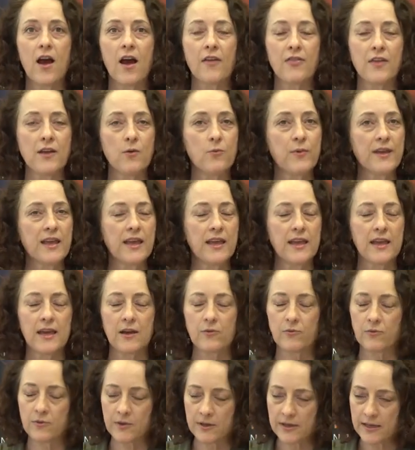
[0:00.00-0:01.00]
I think we can
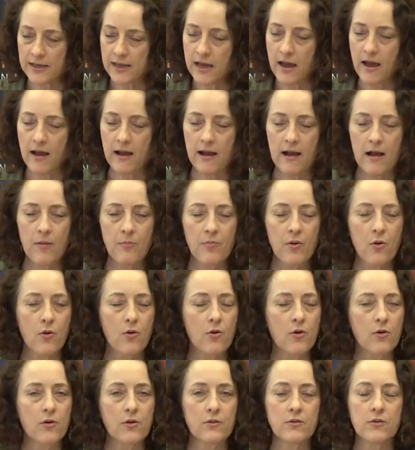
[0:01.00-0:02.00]
get really hung up
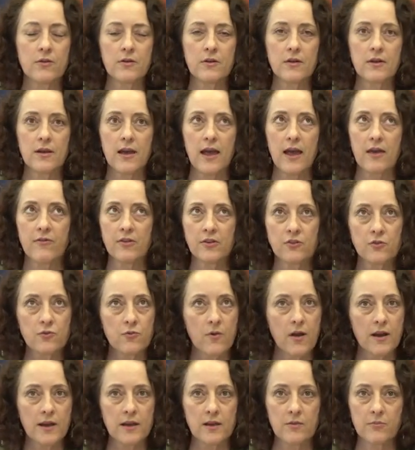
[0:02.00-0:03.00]
on having to
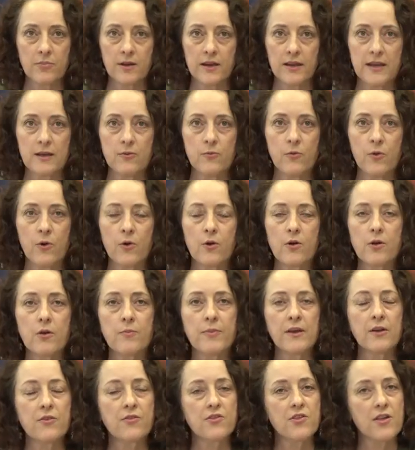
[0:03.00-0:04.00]
write a complete
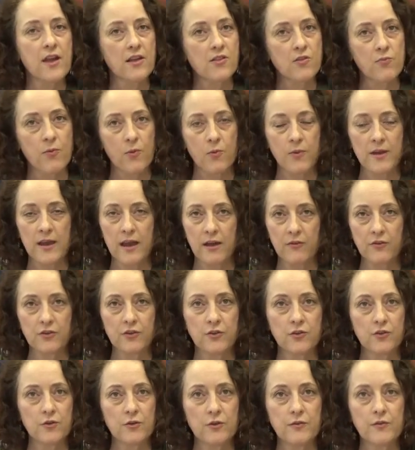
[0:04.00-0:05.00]
work because that's what we have
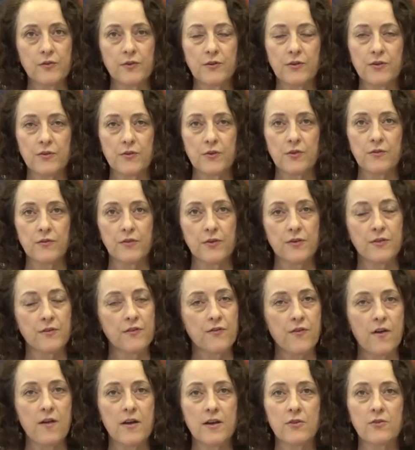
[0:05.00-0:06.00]
to do for the
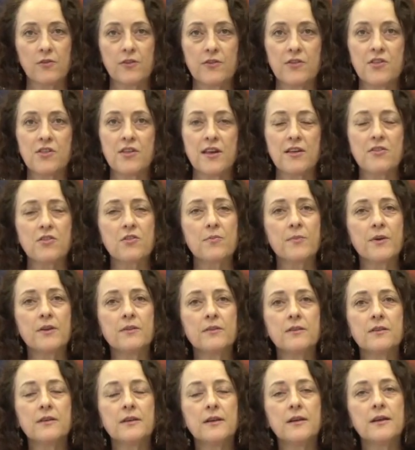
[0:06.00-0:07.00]
final
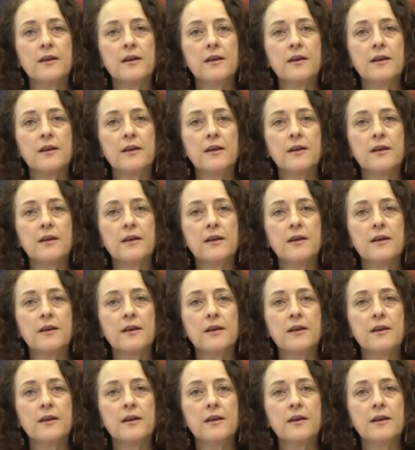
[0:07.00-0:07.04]
assessment.